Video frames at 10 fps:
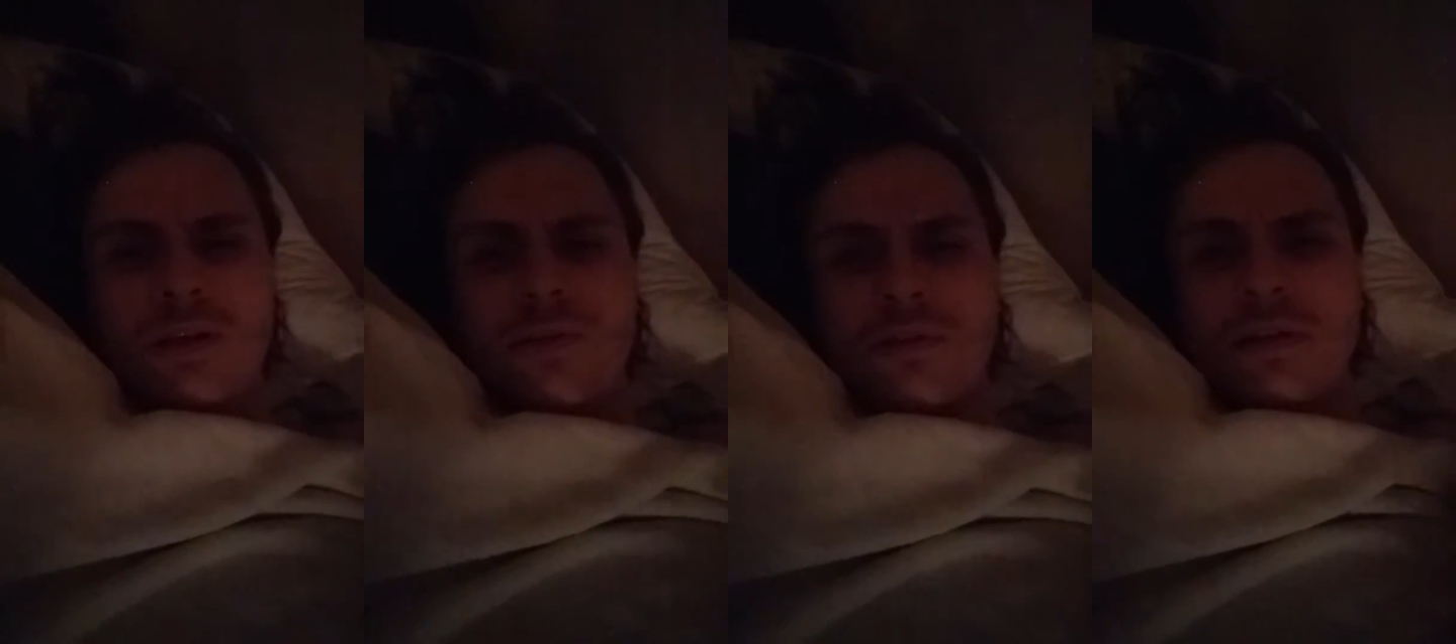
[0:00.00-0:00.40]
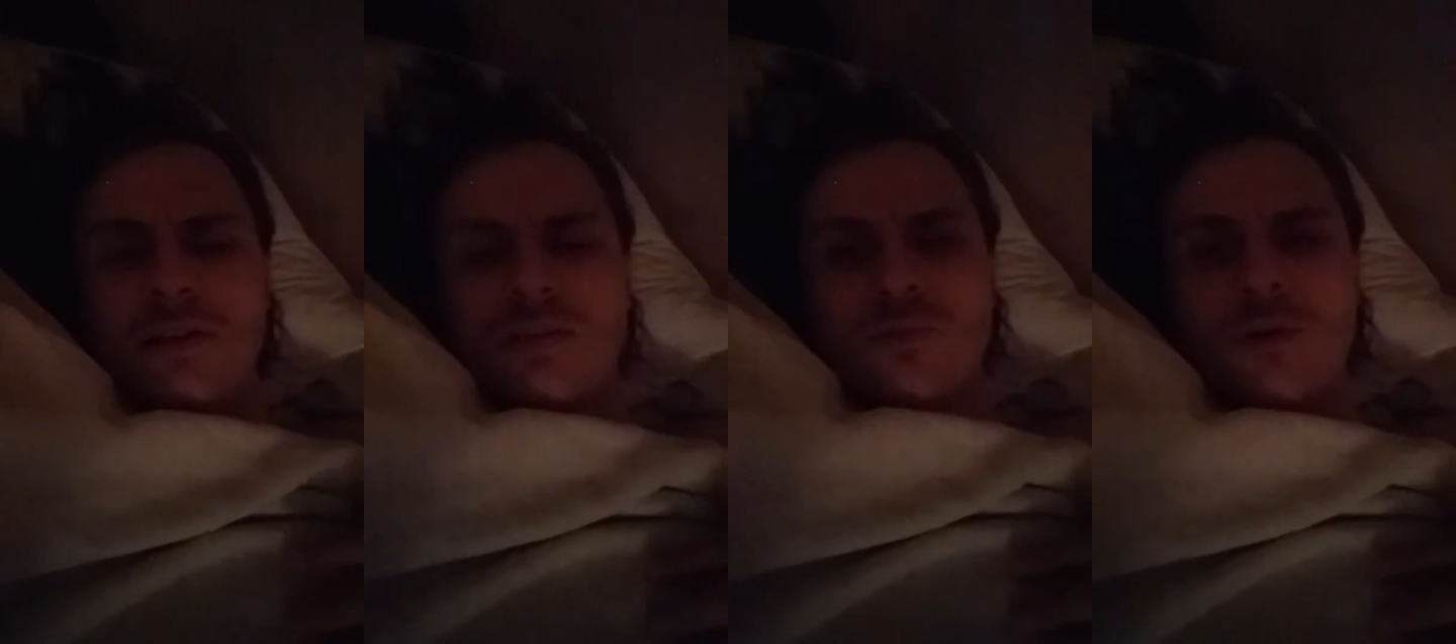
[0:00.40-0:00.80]
that
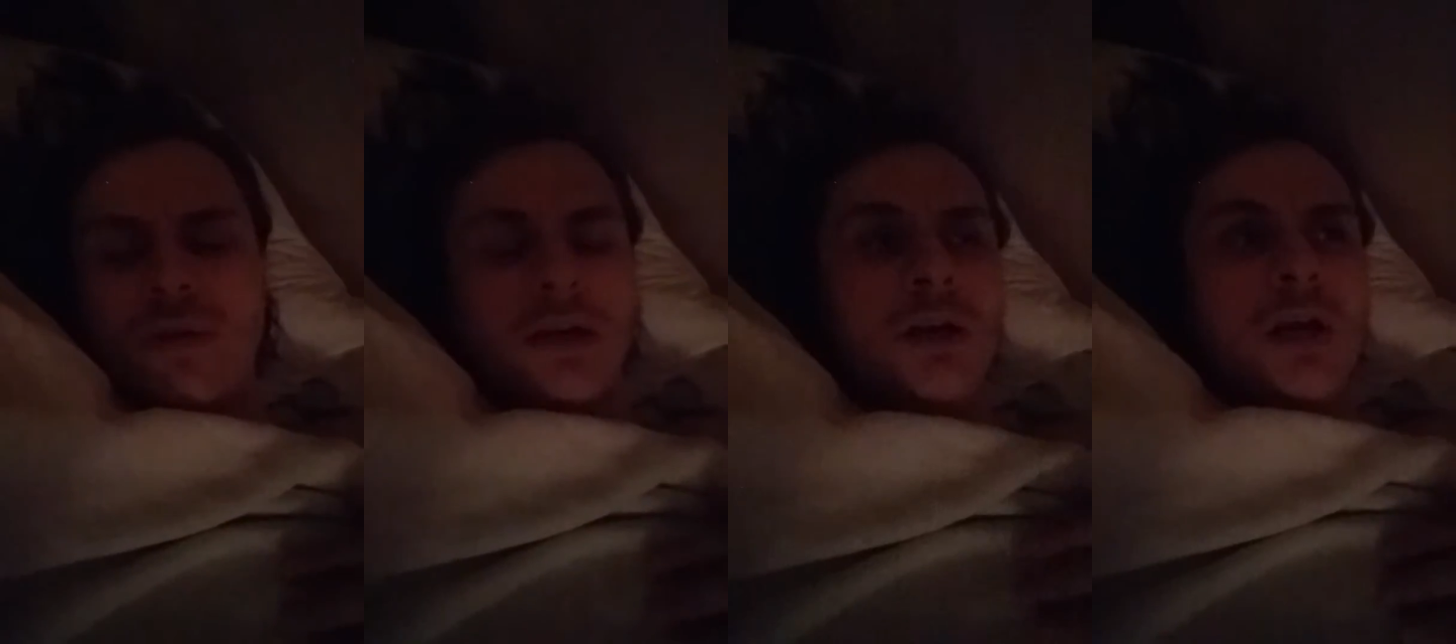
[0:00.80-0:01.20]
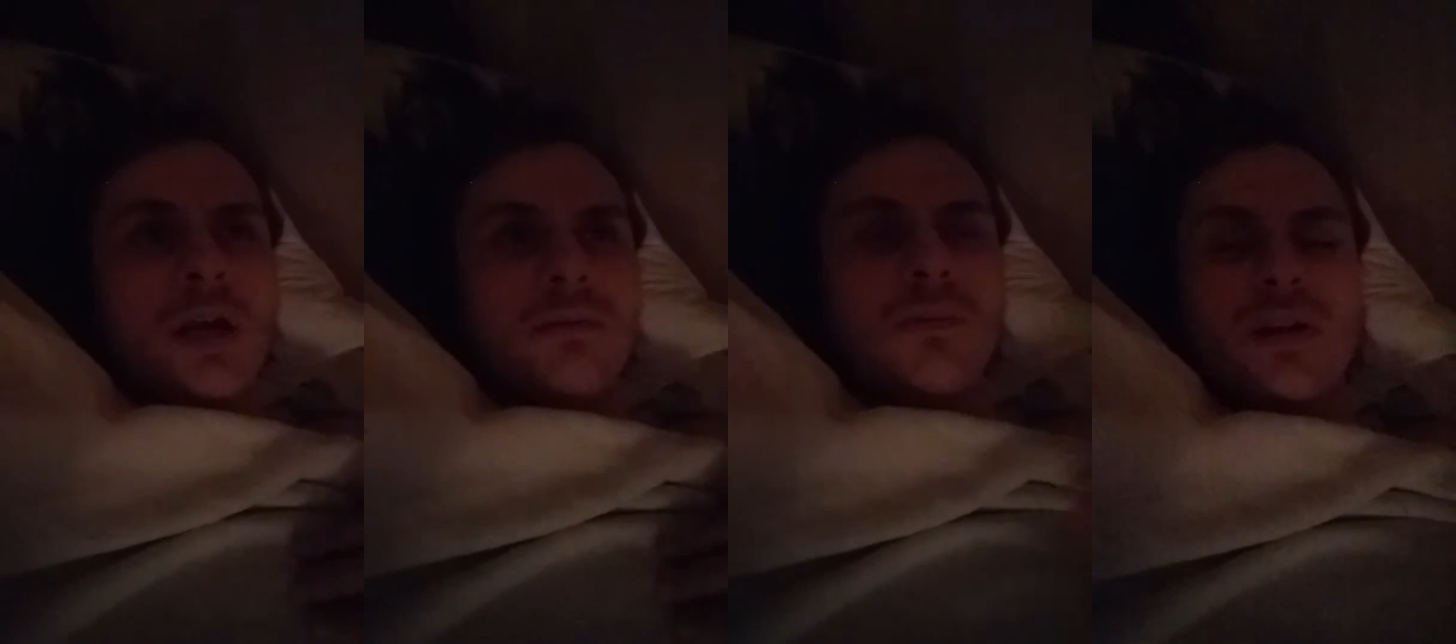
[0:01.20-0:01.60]
needs improving.
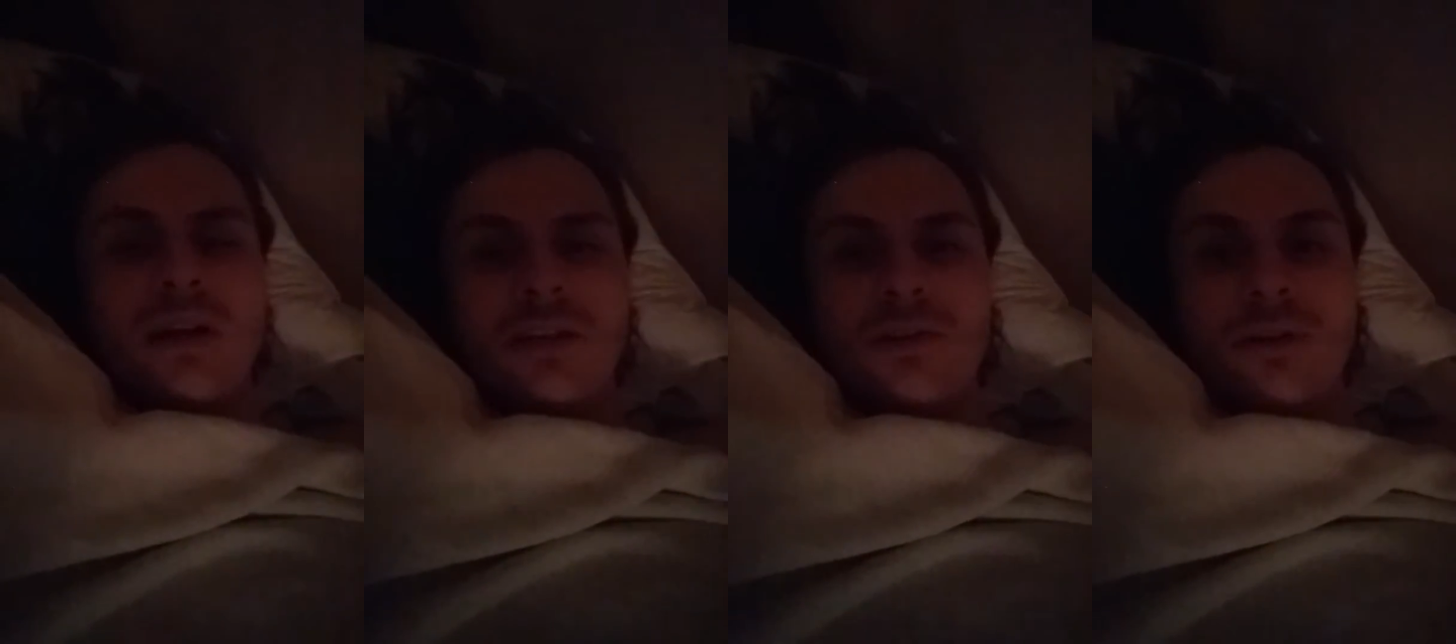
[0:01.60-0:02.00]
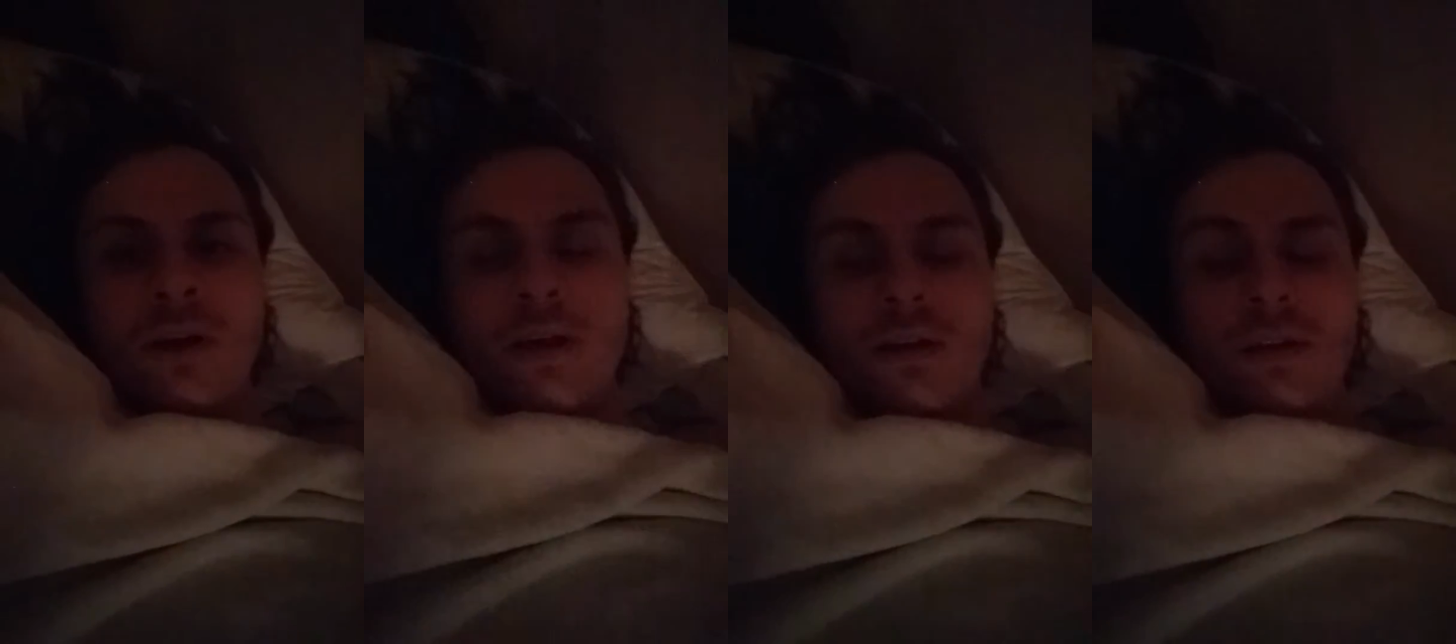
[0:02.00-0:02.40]
Well, what did I do
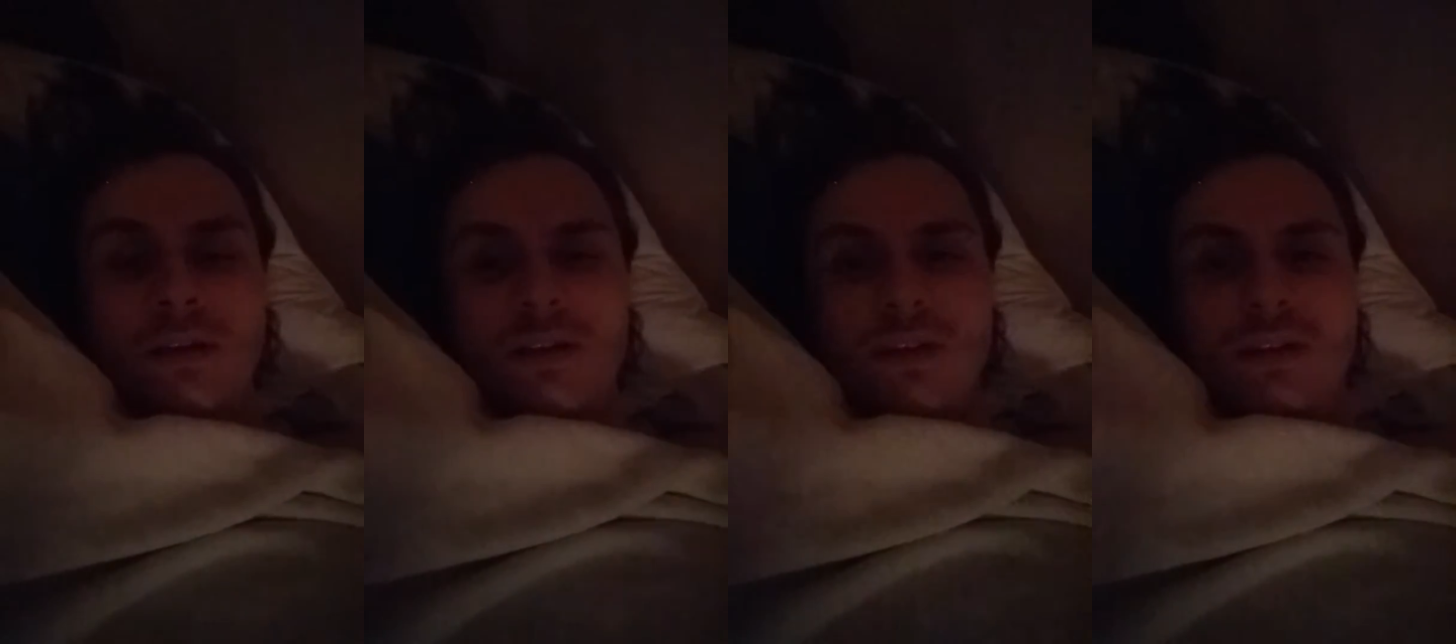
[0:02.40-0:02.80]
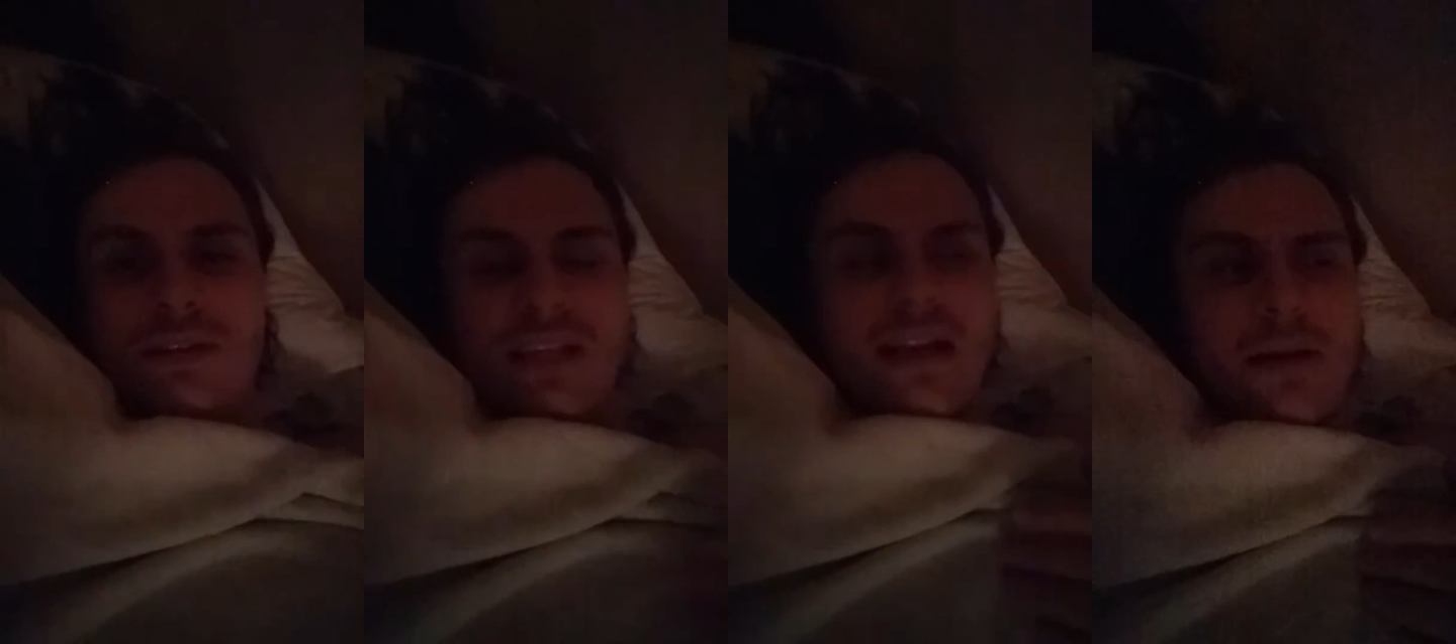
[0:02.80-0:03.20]
good?
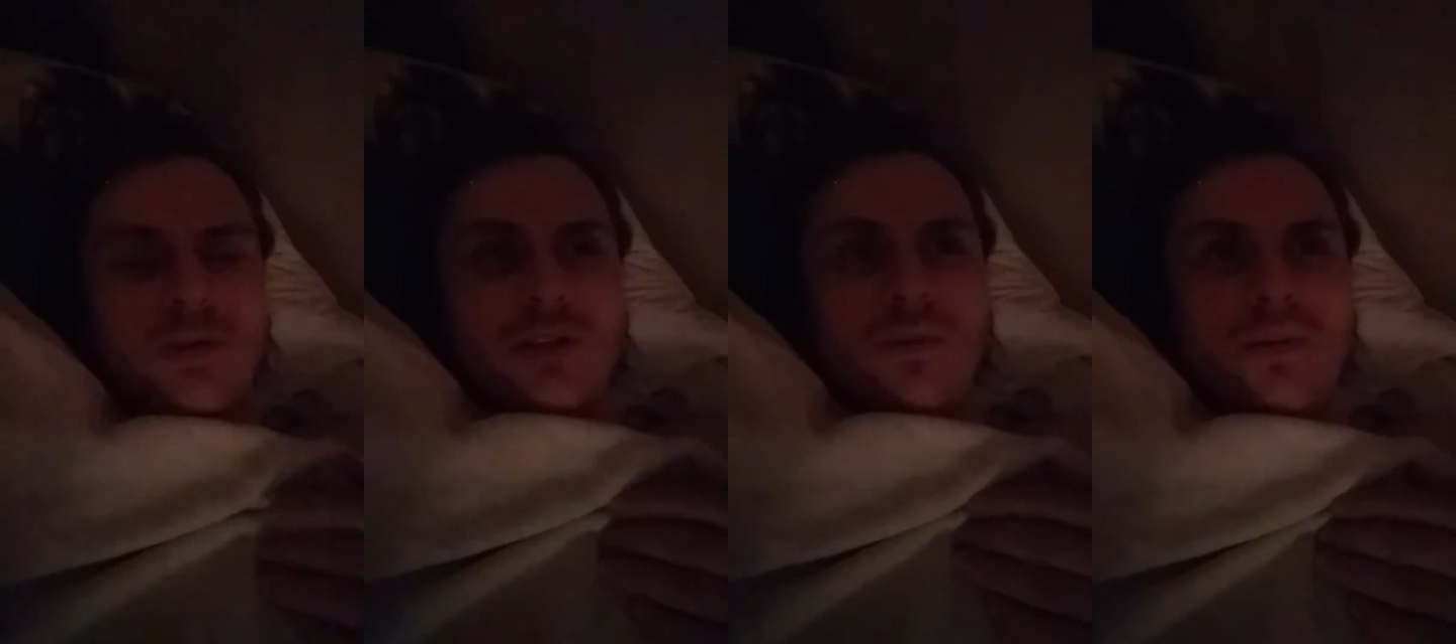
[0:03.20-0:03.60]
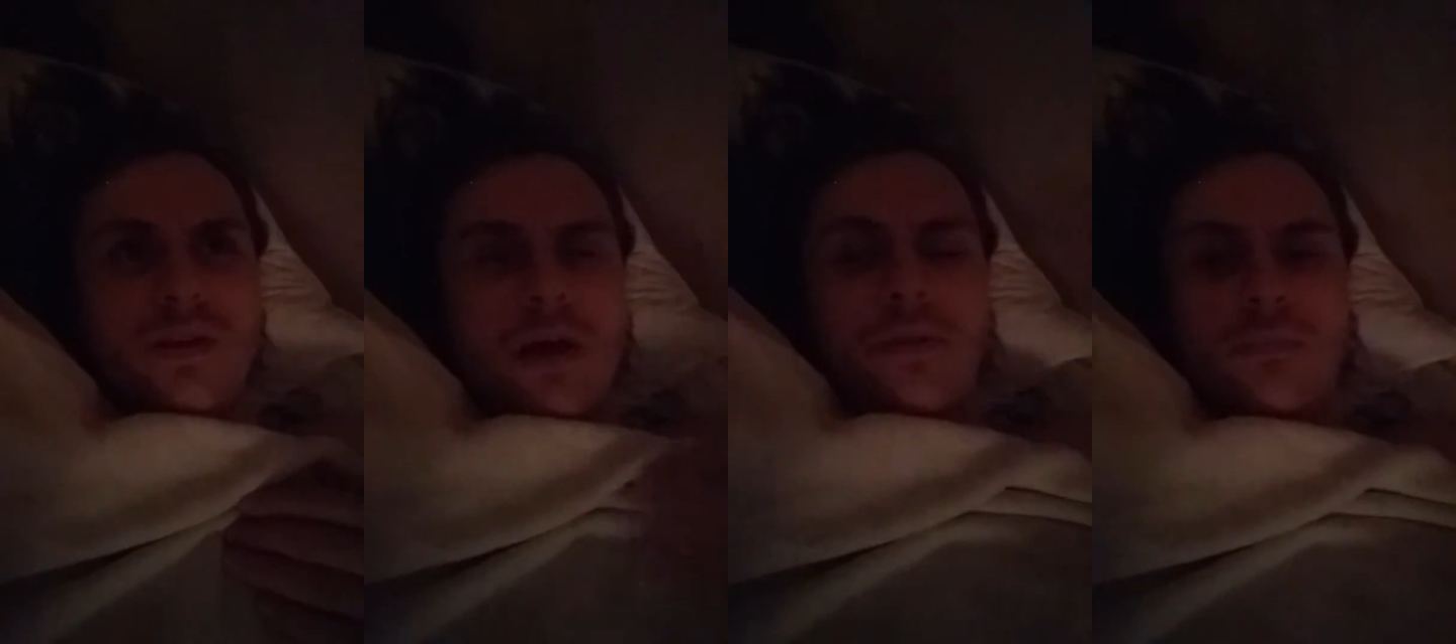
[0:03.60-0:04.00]
You said absolutely
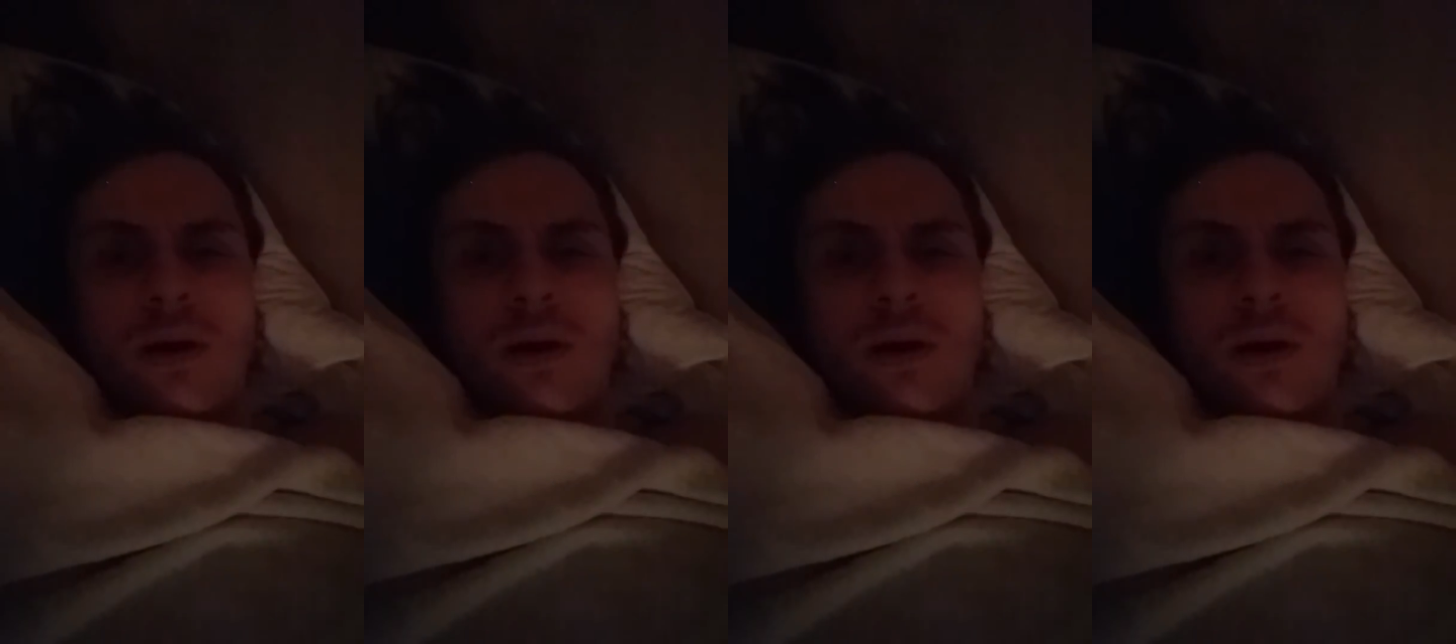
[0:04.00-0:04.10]
nothing